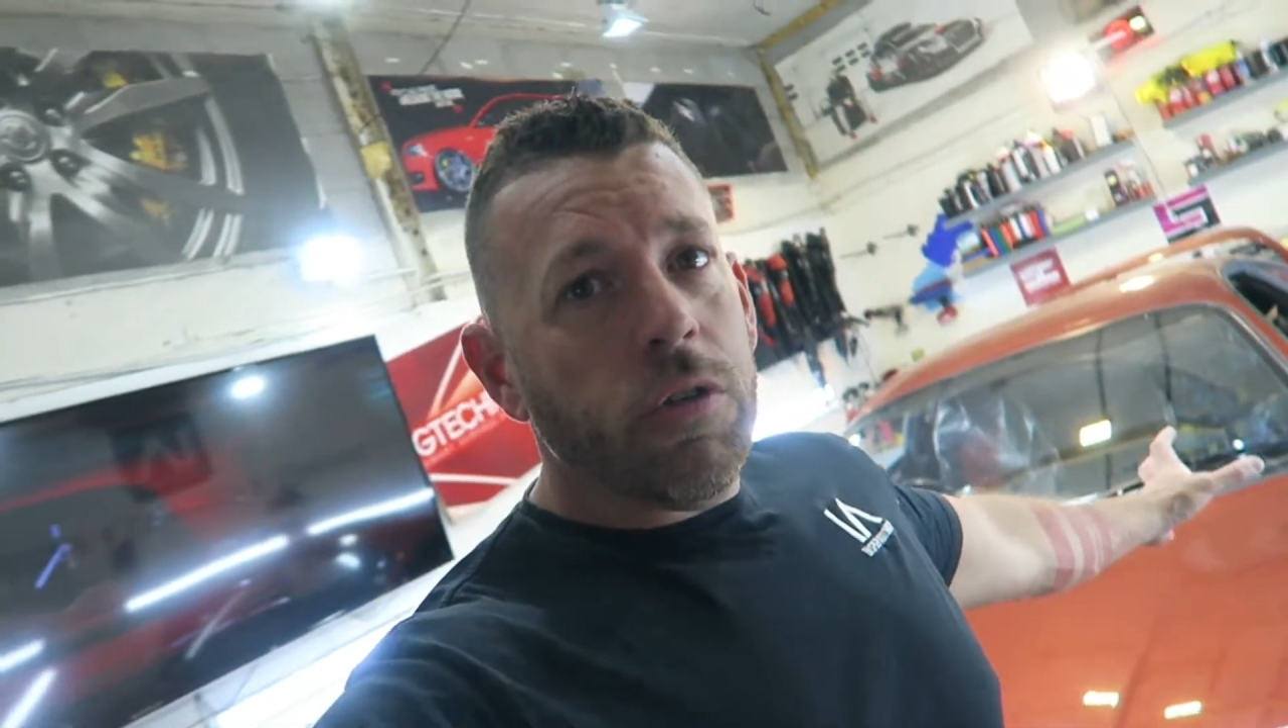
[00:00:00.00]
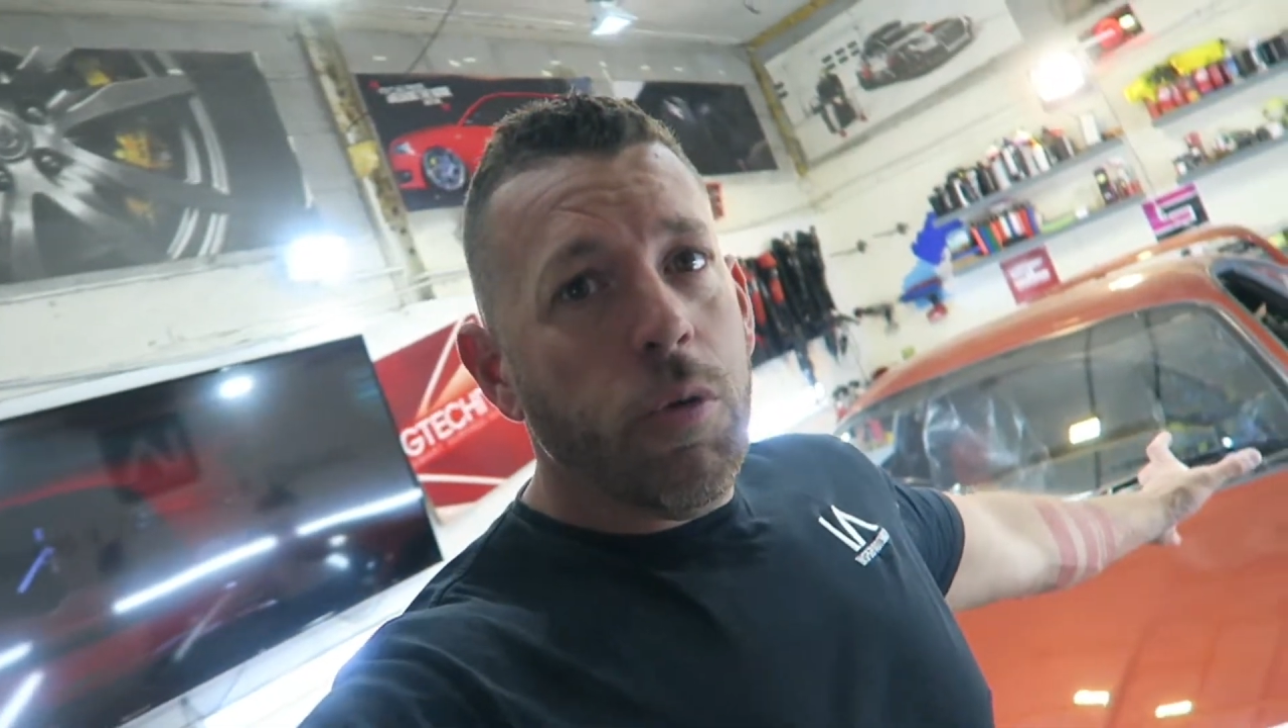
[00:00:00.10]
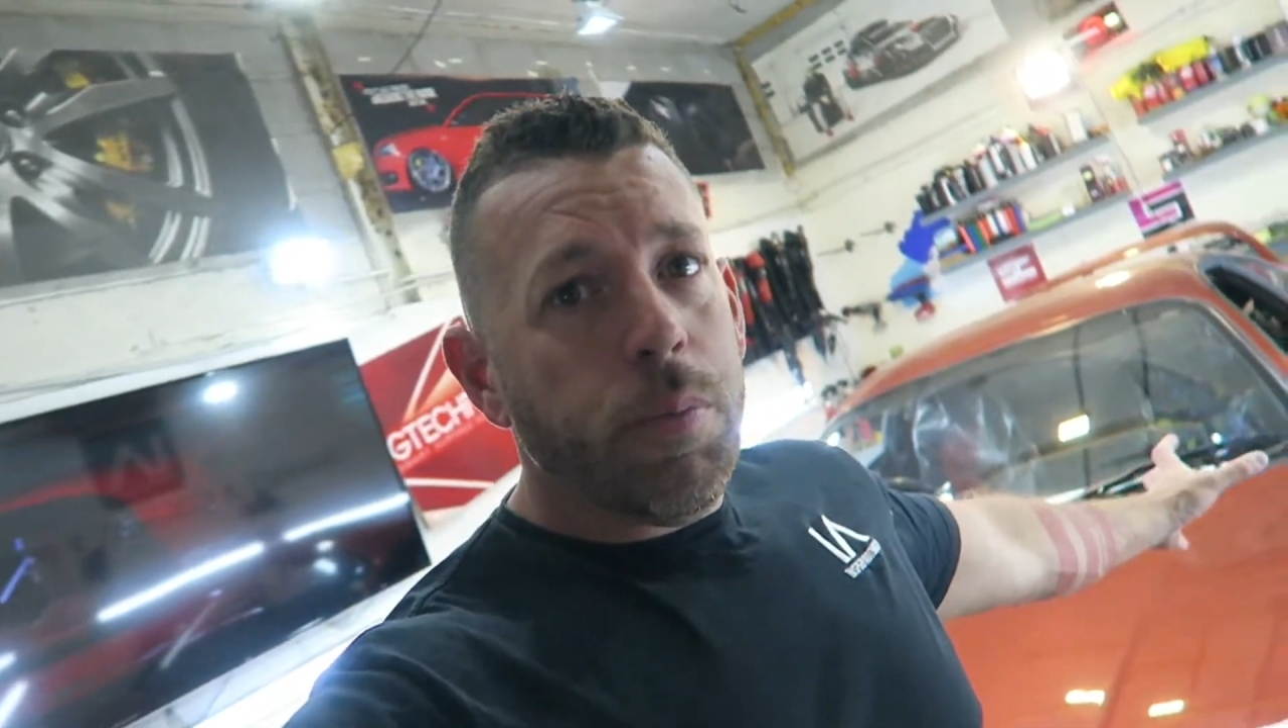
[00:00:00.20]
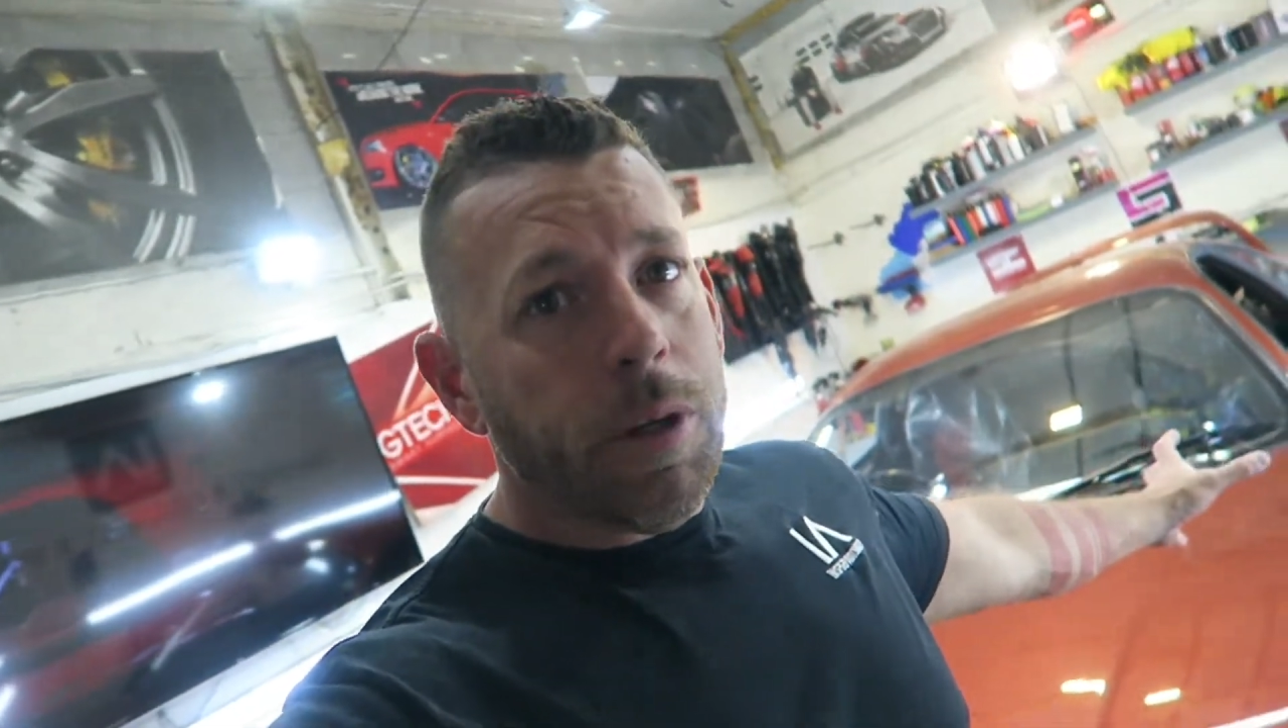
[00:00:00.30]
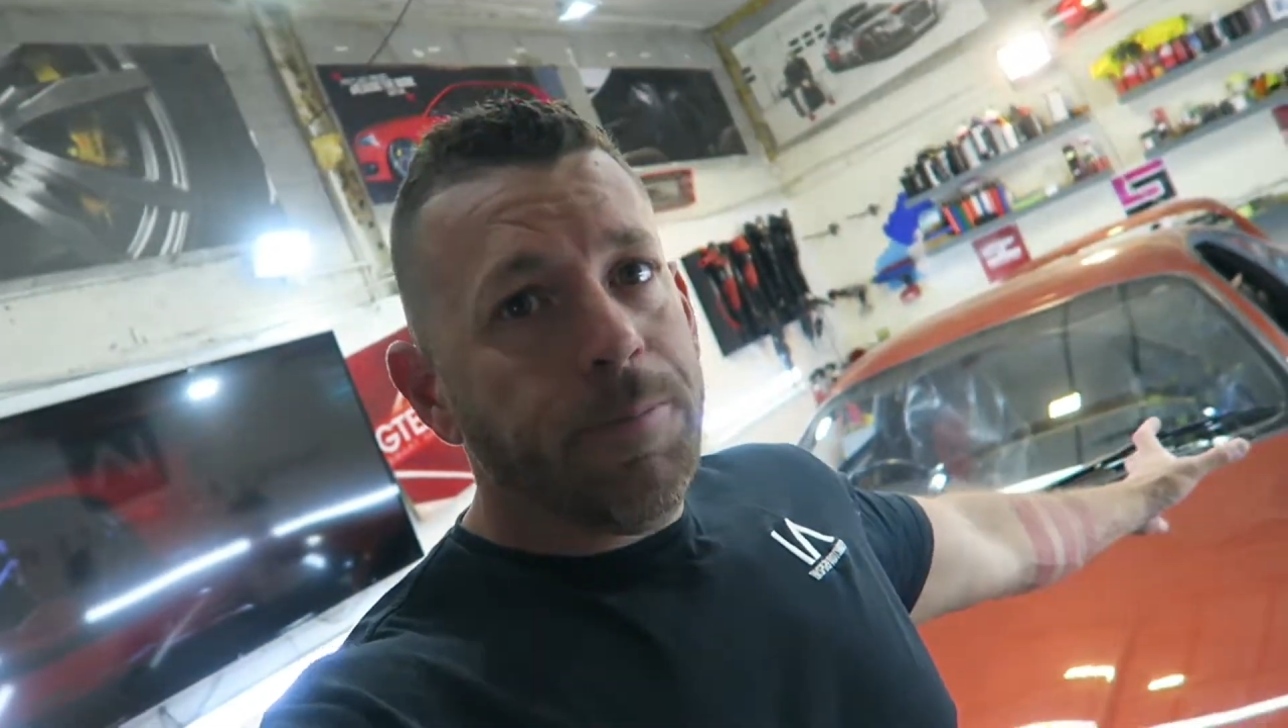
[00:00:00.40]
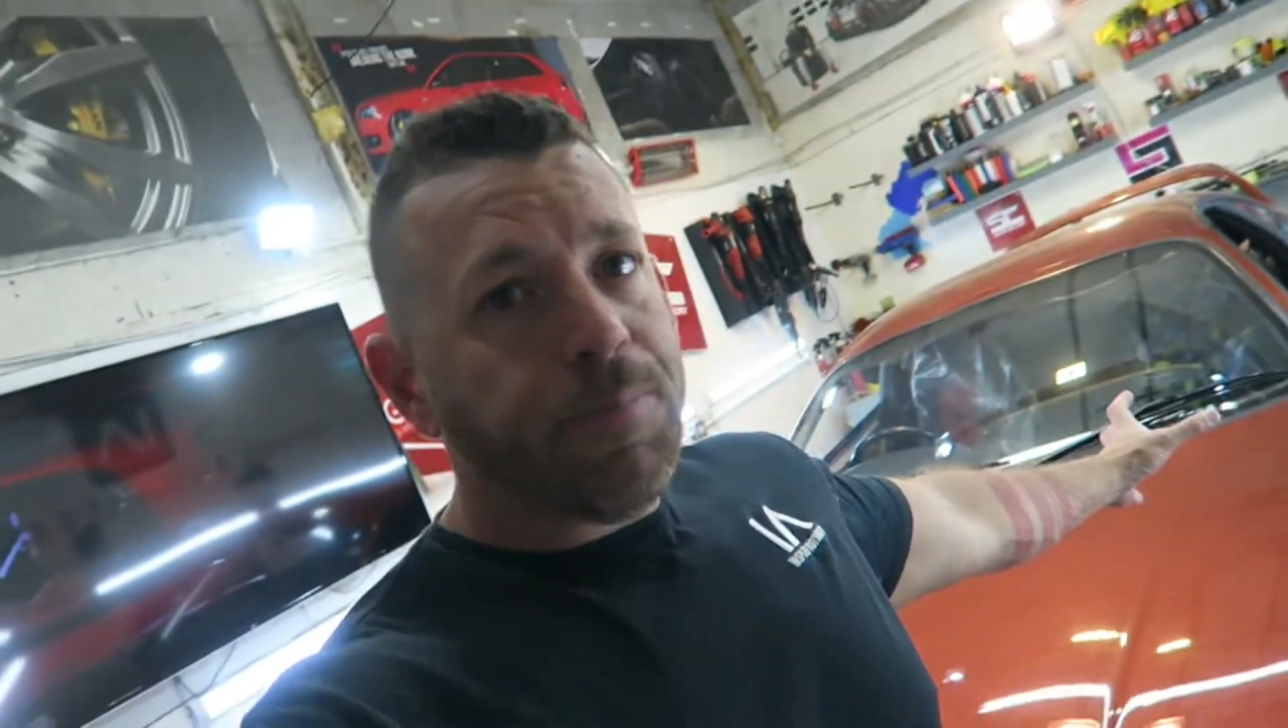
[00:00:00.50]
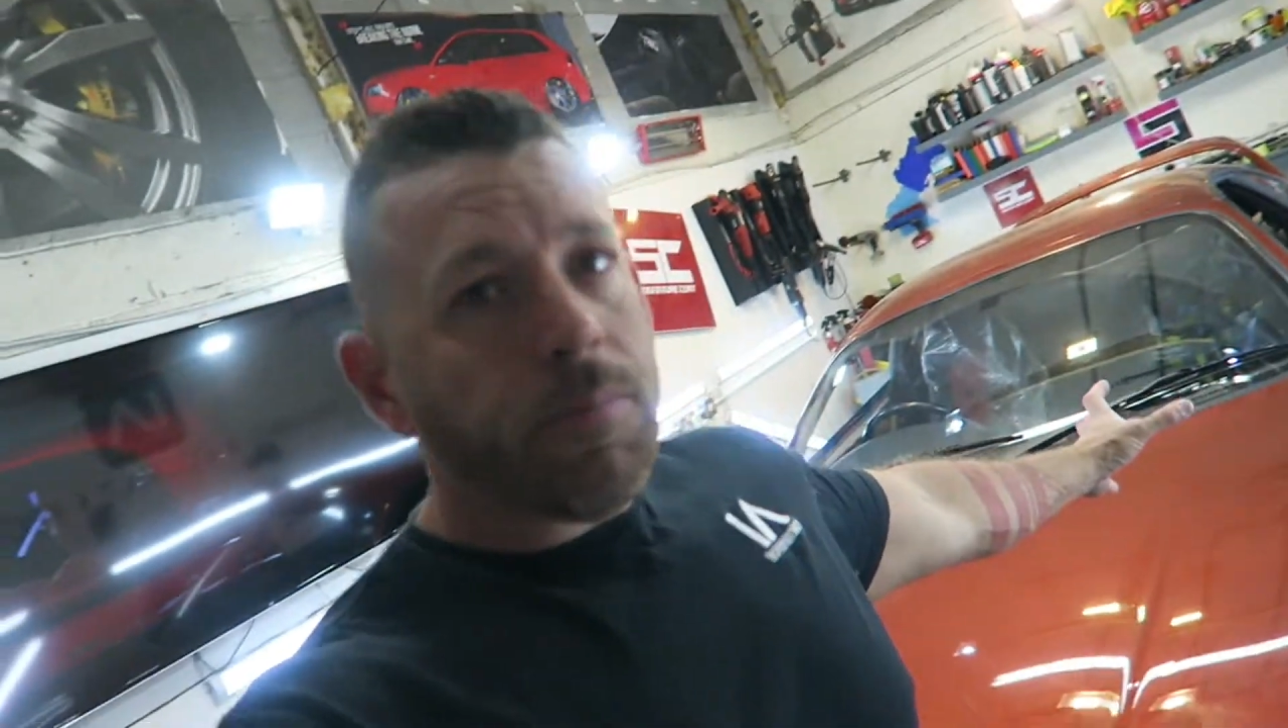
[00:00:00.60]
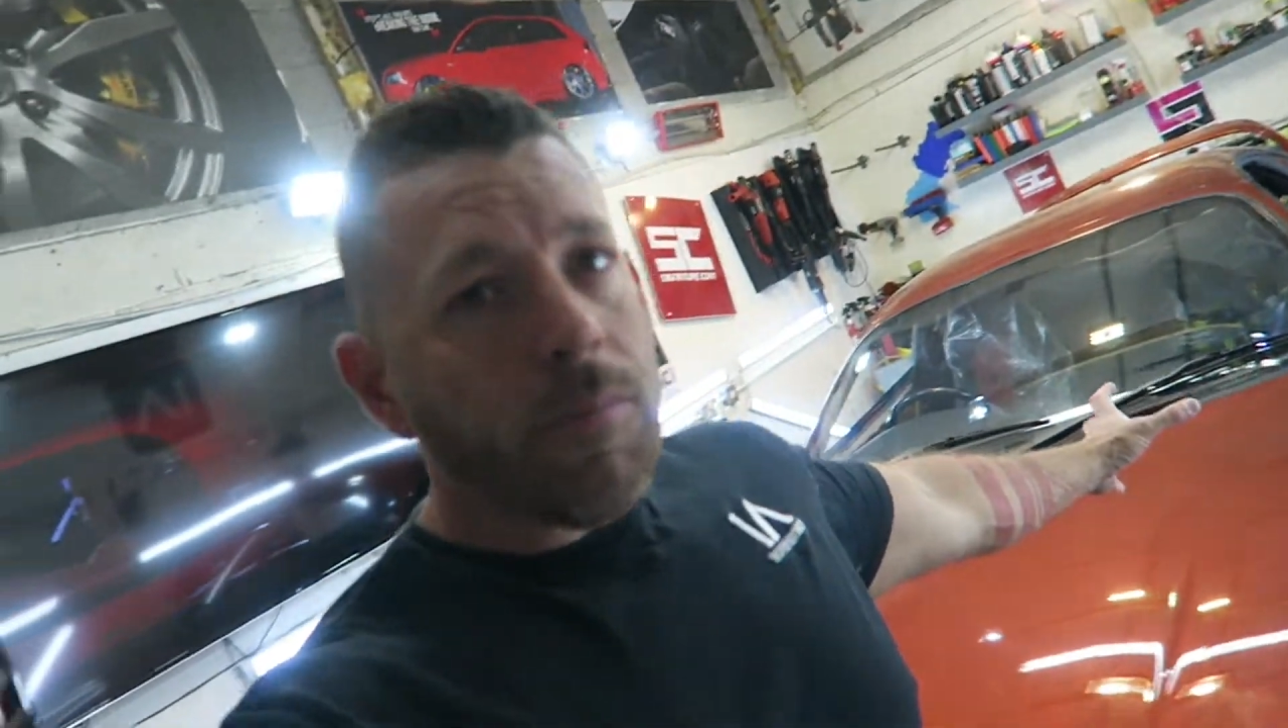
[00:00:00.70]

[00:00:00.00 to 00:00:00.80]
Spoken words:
Supra,